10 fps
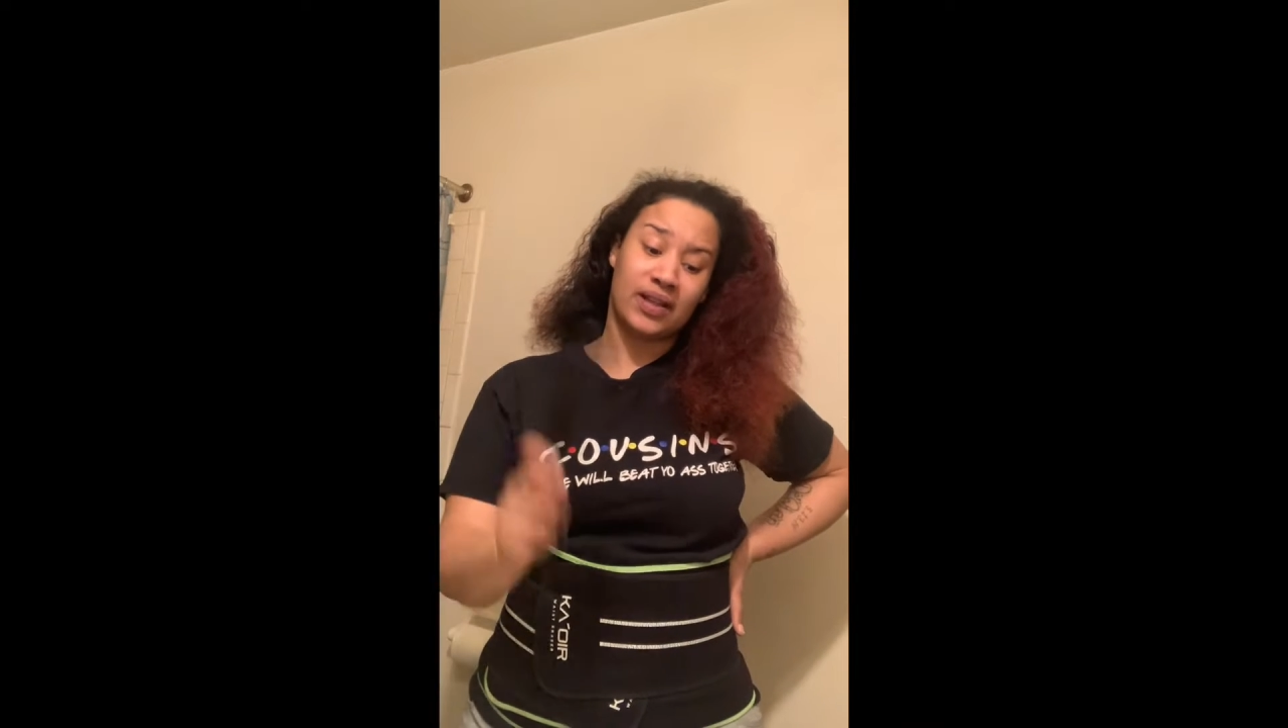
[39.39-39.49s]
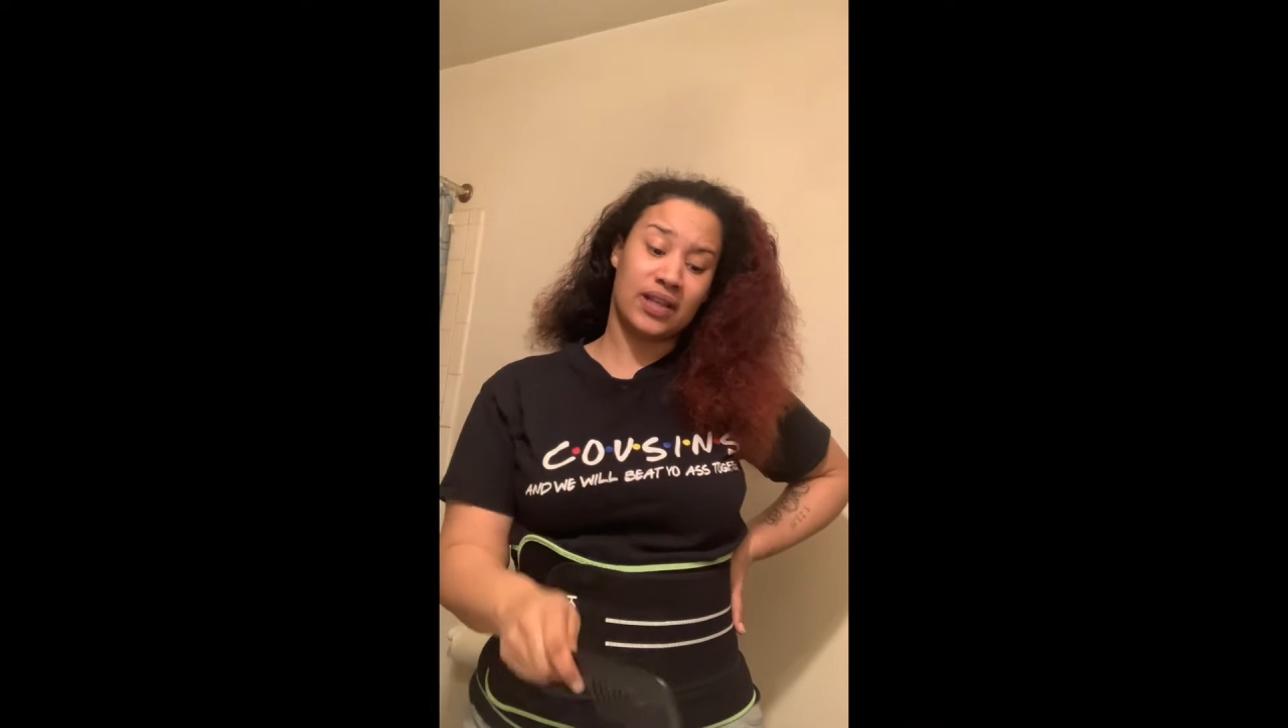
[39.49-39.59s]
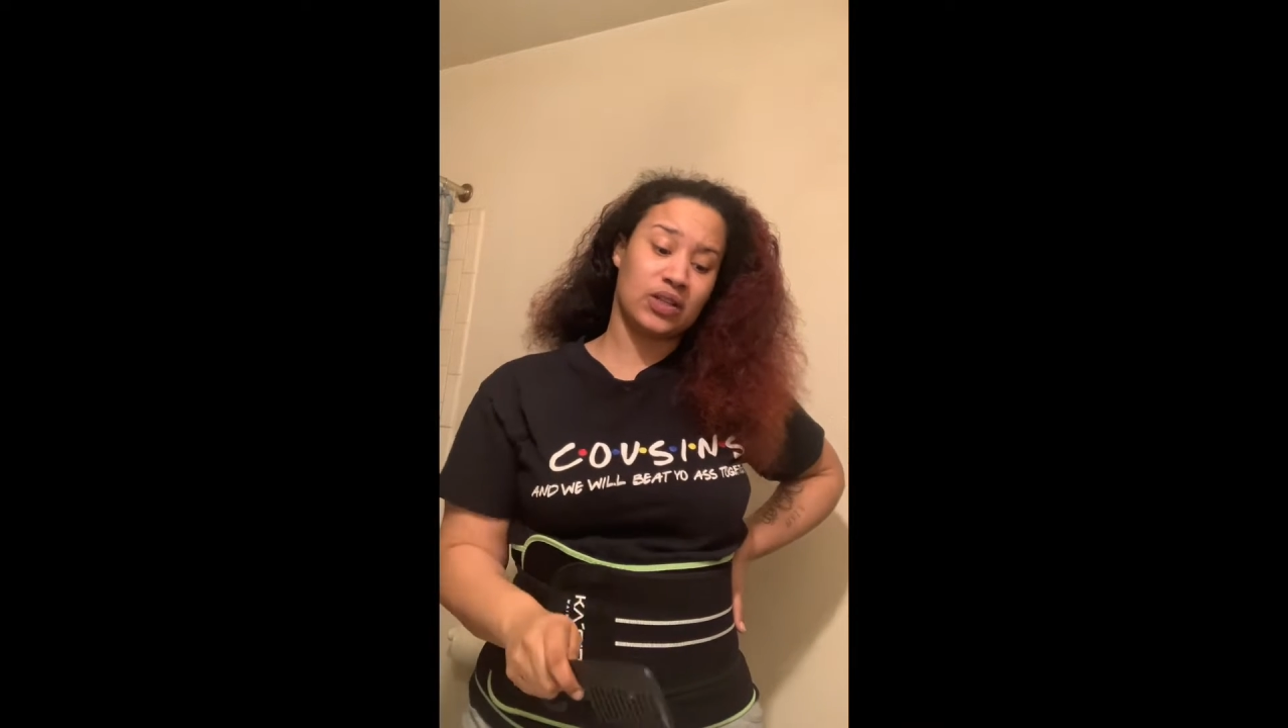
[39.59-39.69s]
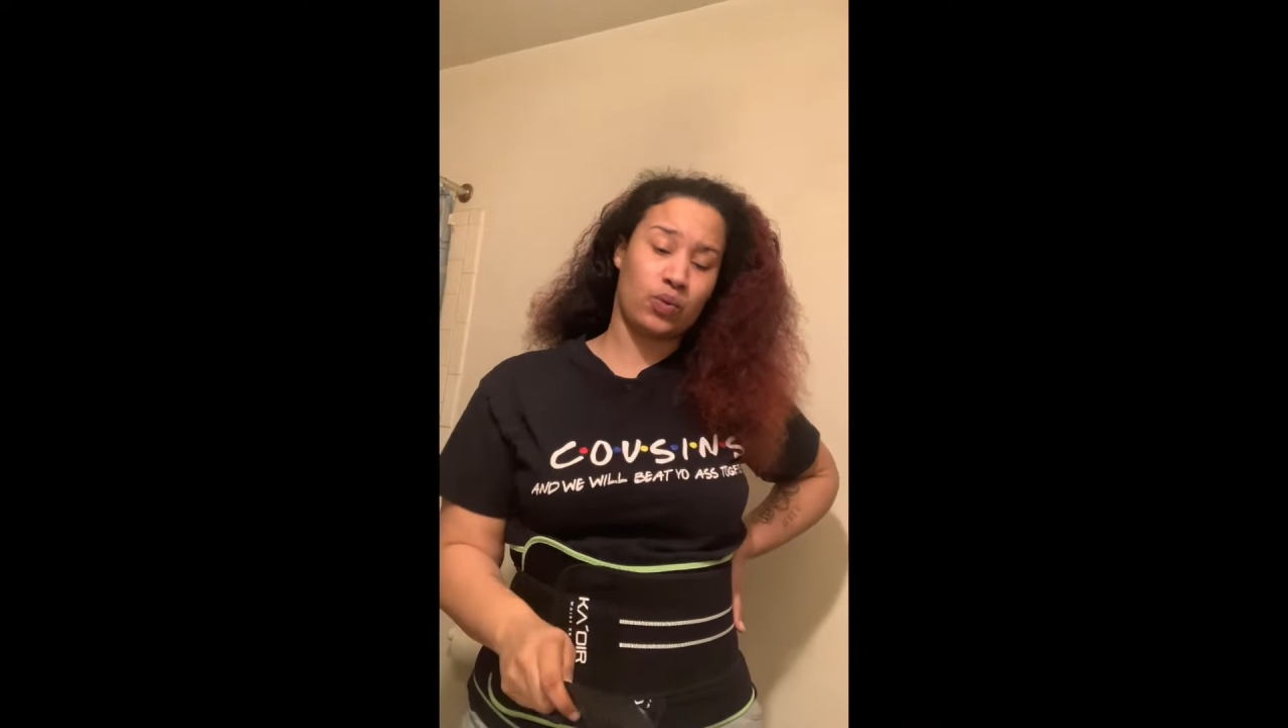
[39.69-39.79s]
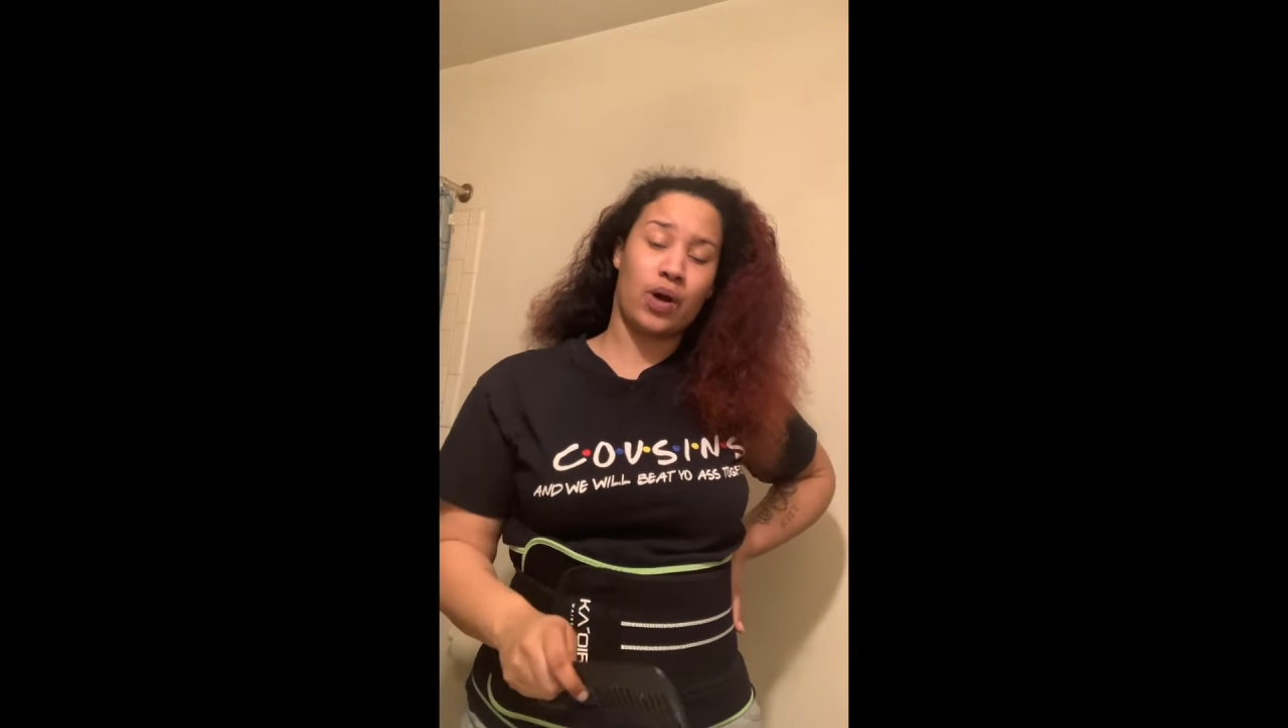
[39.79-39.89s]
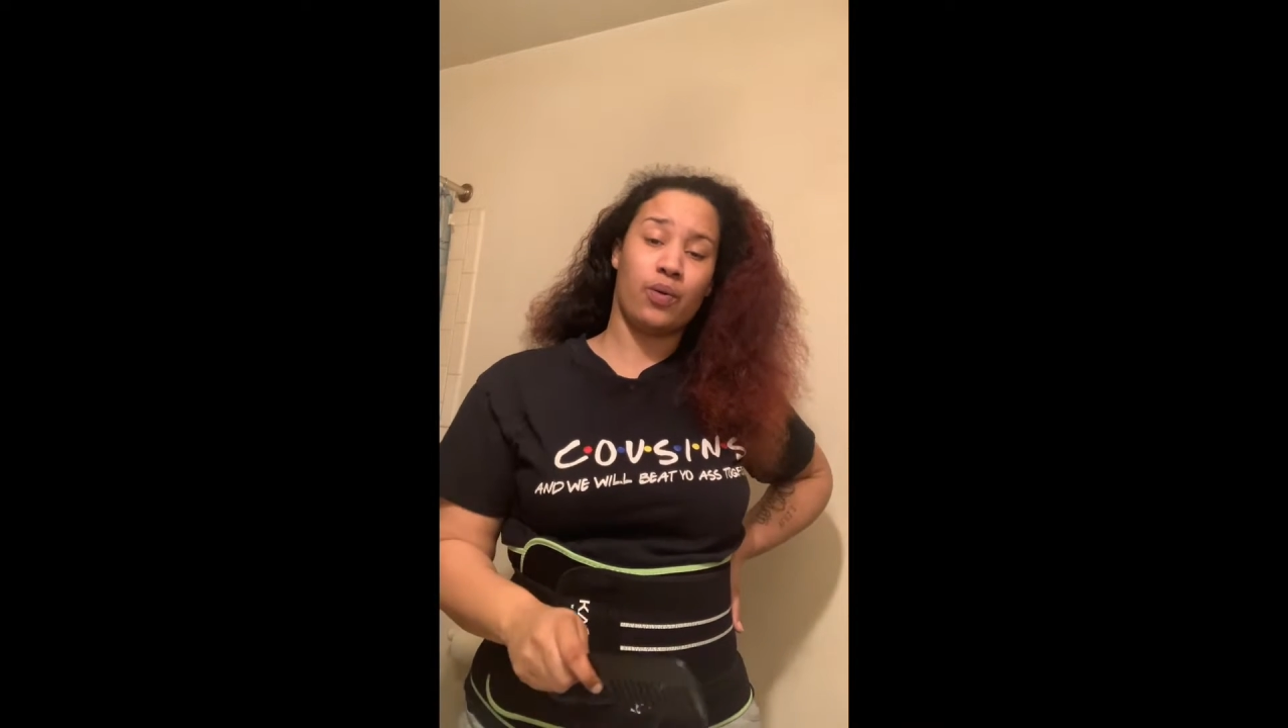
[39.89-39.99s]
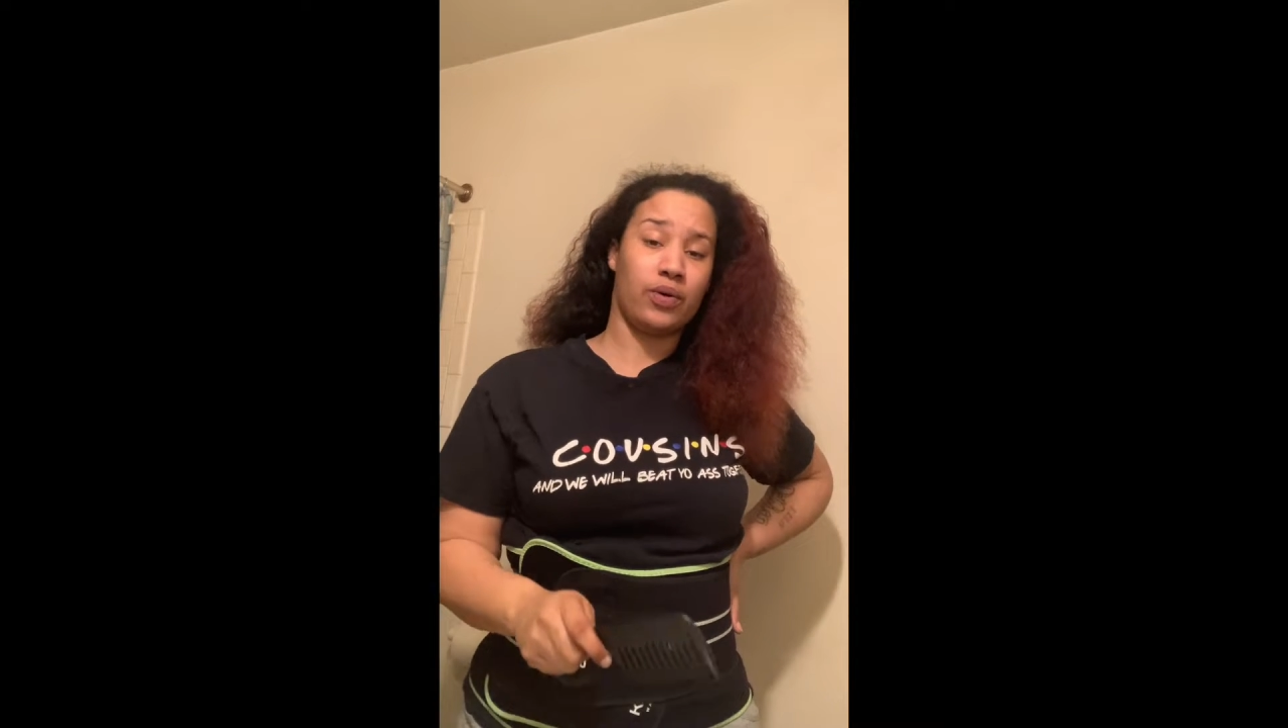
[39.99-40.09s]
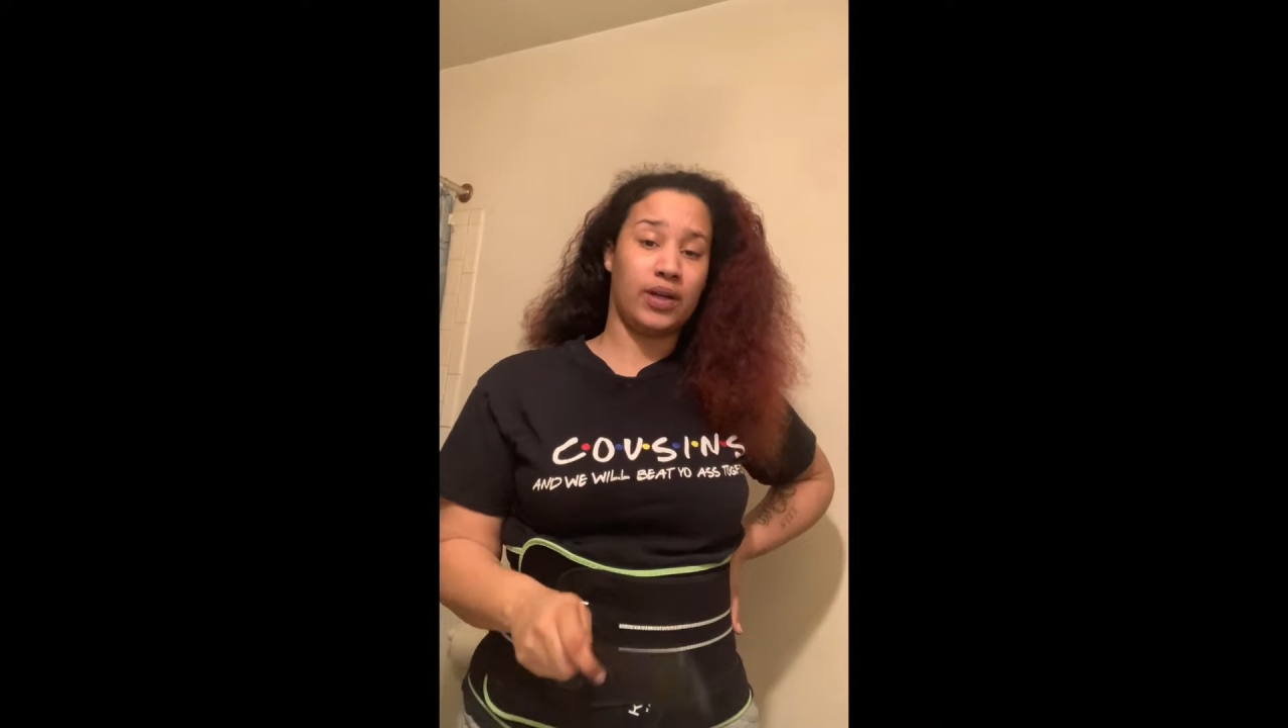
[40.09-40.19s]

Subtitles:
and that's why I wrote